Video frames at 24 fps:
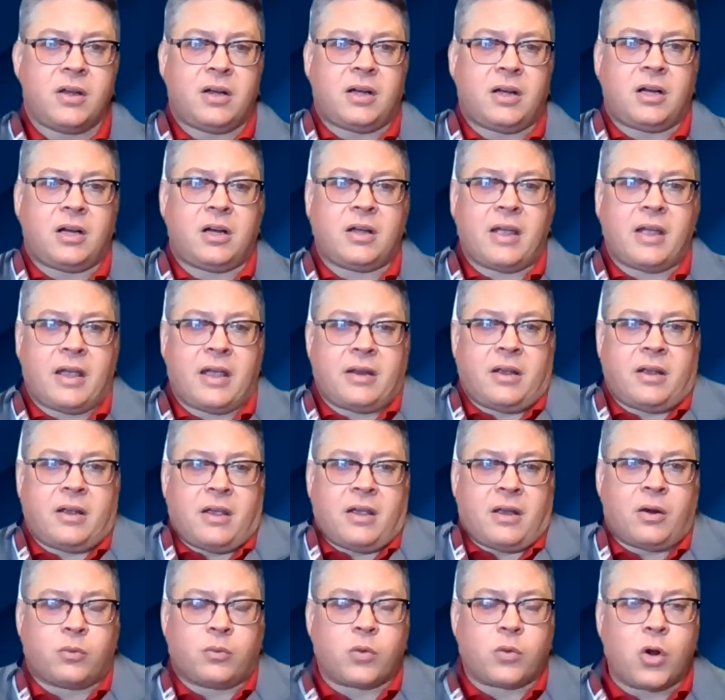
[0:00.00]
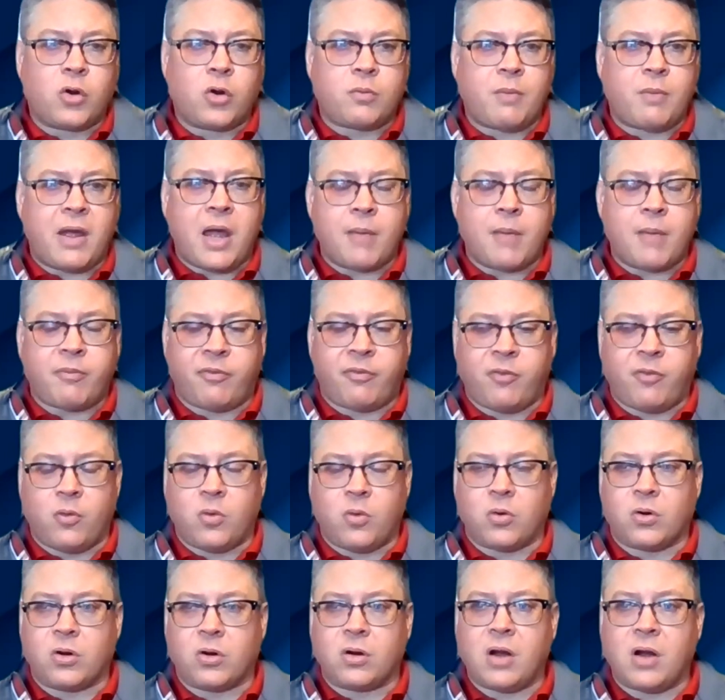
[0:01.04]
uh, and and a roadmap
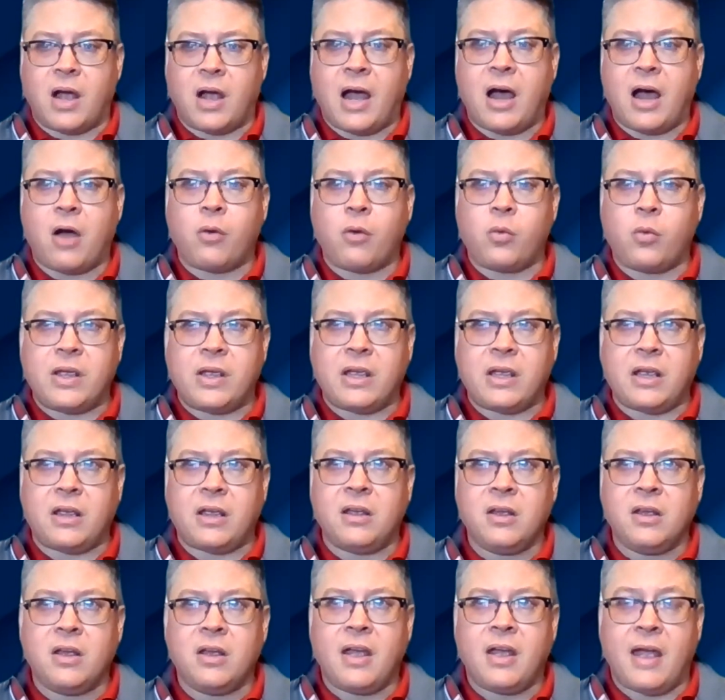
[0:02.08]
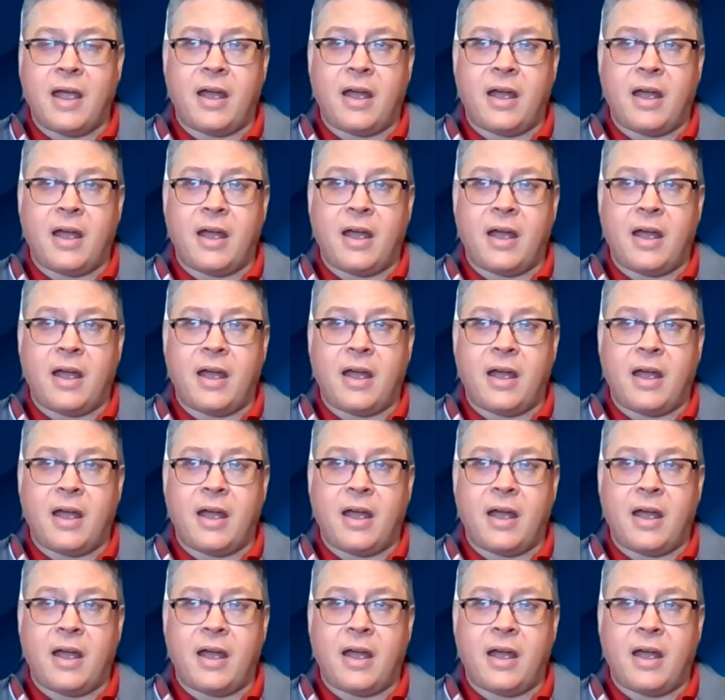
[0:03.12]
for how we,